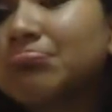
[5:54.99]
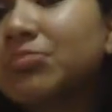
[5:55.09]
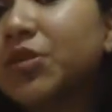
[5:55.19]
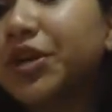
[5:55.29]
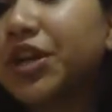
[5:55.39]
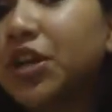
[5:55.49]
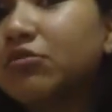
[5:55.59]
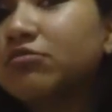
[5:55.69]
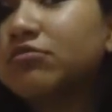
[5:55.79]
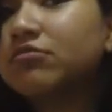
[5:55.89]
So we're gonna go.
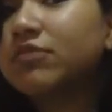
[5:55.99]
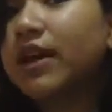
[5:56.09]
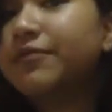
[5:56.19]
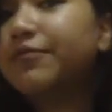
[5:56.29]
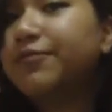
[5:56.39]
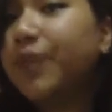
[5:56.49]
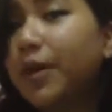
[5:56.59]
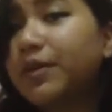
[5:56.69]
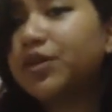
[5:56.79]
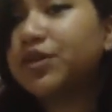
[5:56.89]
And
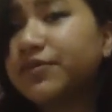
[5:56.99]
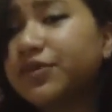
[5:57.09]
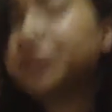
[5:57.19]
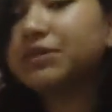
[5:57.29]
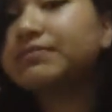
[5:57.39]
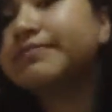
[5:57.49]
probably cook some food.